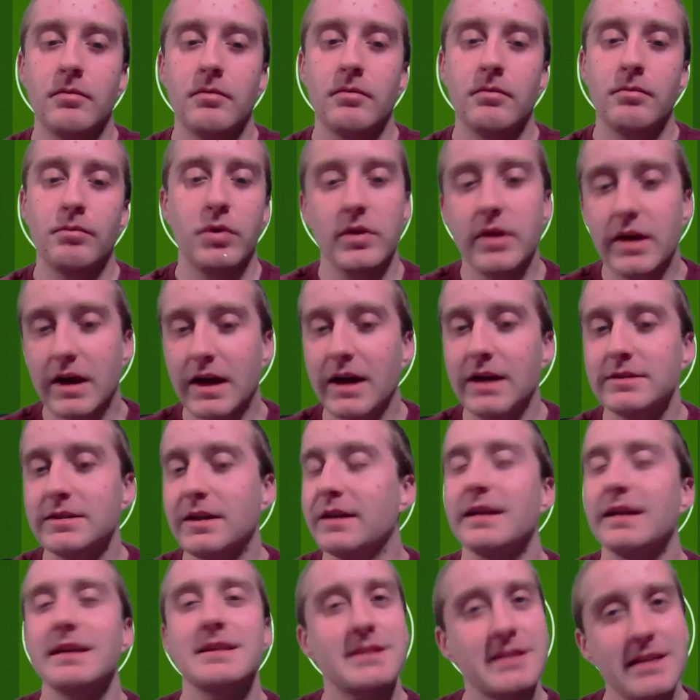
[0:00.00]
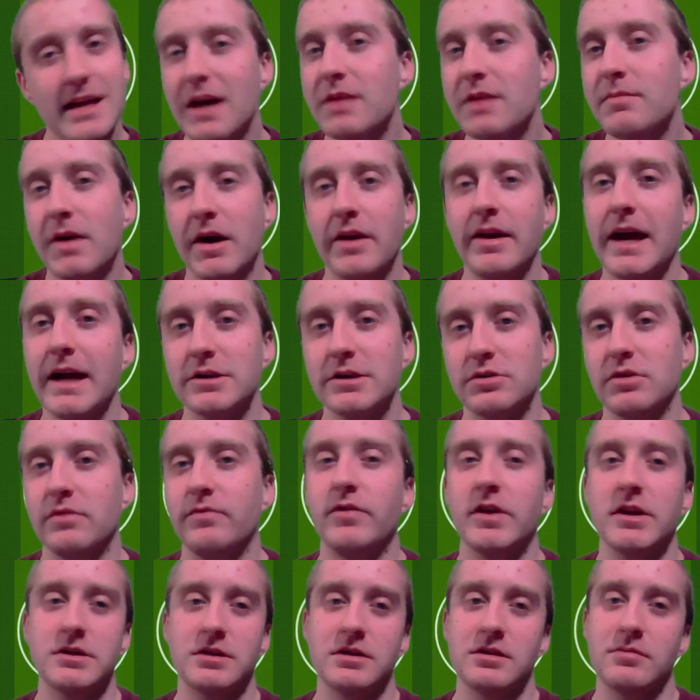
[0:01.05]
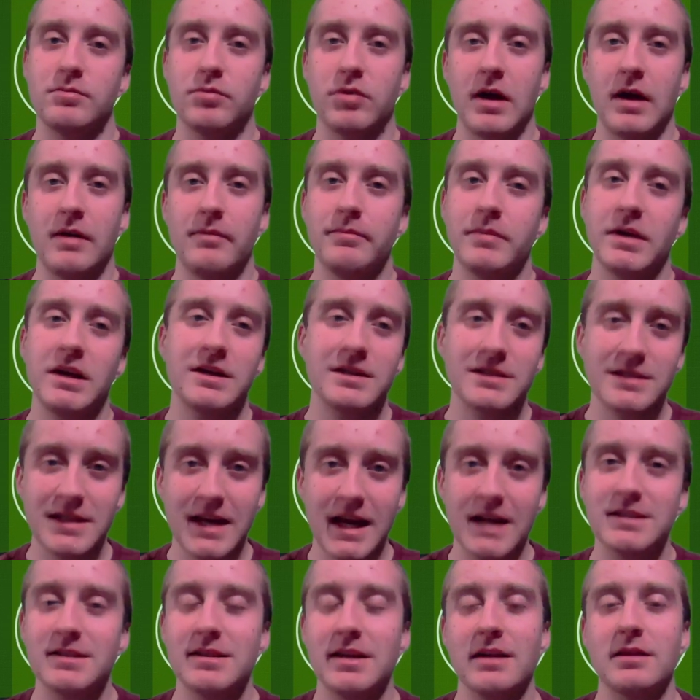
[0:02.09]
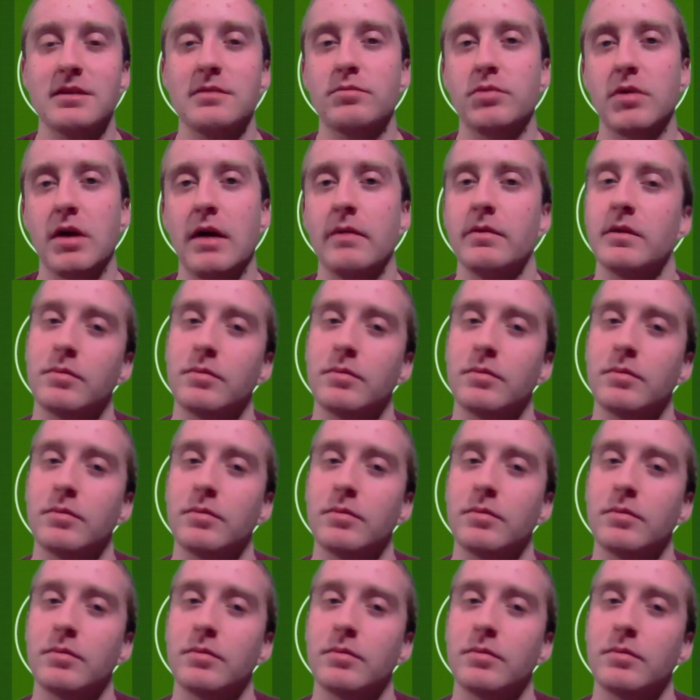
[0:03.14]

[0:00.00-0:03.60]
But like I said, it's not about actually fixing the problem because that's not the problem.